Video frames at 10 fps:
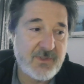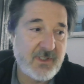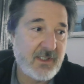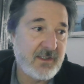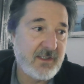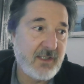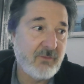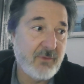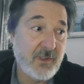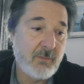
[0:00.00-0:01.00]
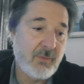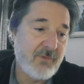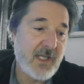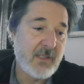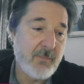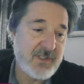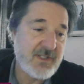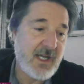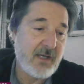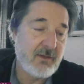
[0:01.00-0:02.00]
and really provide a much
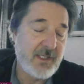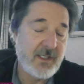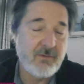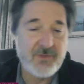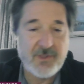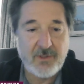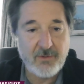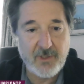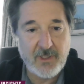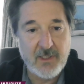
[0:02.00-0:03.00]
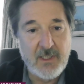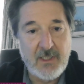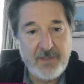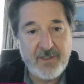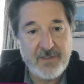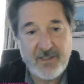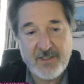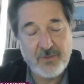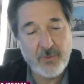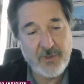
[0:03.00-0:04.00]
higher layer of security that
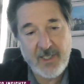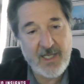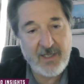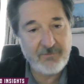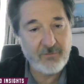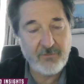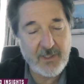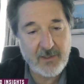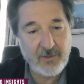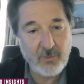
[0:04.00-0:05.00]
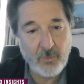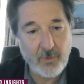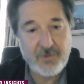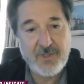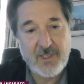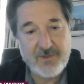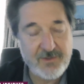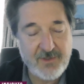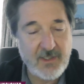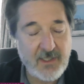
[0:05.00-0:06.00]
you wouldn't have for regular
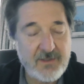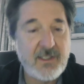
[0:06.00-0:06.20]
workstations and IT